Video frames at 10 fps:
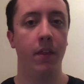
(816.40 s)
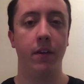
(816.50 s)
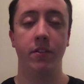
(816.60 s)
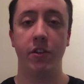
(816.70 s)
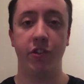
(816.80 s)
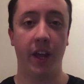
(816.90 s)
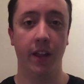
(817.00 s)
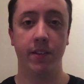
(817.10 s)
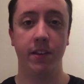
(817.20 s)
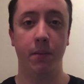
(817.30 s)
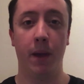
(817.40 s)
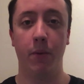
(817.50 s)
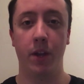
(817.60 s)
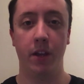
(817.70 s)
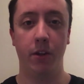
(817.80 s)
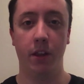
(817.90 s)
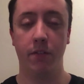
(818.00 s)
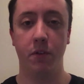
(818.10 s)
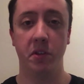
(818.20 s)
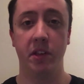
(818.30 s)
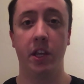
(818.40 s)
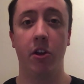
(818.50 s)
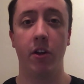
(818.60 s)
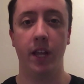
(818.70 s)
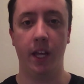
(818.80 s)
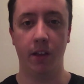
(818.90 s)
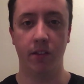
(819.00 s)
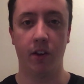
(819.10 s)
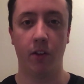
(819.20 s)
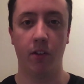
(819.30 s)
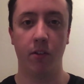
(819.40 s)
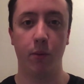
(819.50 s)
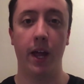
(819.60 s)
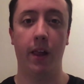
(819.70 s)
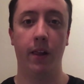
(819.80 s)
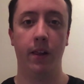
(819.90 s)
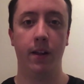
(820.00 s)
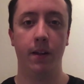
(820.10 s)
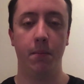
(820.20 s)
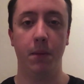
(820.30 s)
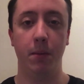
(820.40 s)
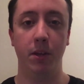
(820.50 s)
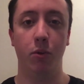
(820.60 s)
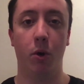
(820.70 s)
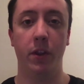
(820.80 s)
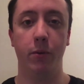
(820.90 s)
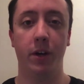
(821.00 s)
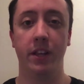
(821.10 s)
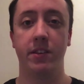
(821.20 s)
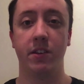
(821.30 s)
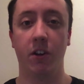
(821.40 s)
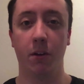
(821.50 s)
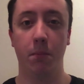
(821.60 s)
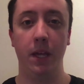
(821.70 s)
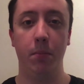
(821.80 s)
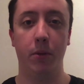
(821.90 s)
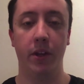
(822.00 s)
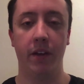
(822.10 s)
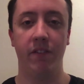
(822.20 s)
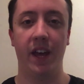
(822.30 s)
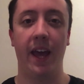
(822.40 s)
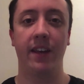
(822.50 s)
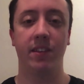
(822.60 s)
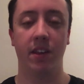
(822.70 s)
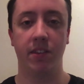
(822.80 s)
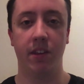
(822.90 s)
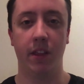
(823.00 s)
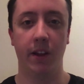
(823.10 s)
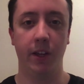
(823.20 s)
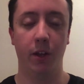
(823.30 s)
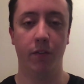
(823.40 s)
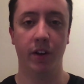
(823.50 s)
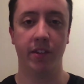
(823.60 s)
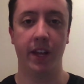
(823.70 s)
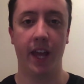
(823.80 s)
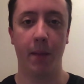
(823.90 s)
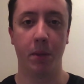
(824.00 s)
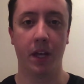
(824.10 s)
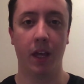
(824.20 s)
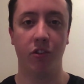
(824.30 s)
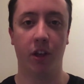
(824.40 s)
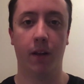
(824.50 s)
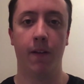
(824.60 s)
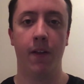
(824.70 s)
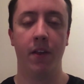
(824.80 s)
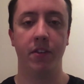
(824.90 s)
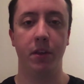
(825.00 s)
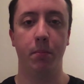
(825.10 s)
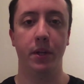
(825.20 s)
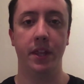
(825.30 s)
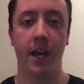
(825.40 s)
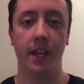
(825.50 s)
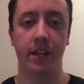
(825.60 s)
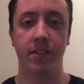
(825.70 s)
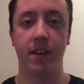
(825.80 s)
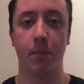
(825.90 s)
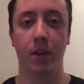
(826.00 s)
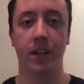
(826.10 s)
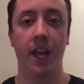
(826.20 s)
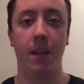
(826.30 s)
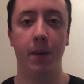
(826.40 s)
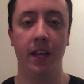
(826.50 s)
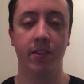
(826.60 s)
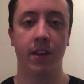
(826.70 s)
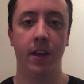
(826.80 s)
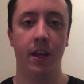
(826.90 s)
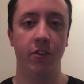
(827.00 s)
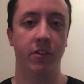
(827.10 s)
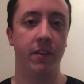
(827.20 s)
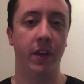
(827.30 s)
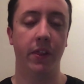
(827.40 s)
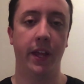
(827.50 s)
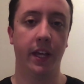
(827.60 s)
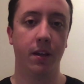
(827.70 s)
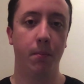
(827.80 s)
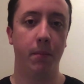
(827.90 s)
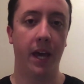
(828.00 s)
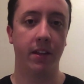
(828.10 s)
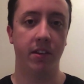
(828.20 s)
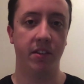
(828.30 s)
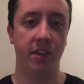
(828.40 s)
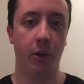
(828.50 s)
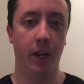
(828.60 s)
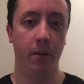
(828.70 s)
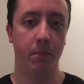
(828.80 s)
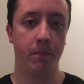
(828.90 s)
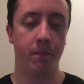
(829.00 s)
There's a chance you might want to do this for security concerns as well. Maybe you only want certain people to have access to their university application, so you put that in a separate database, just have a link back to student.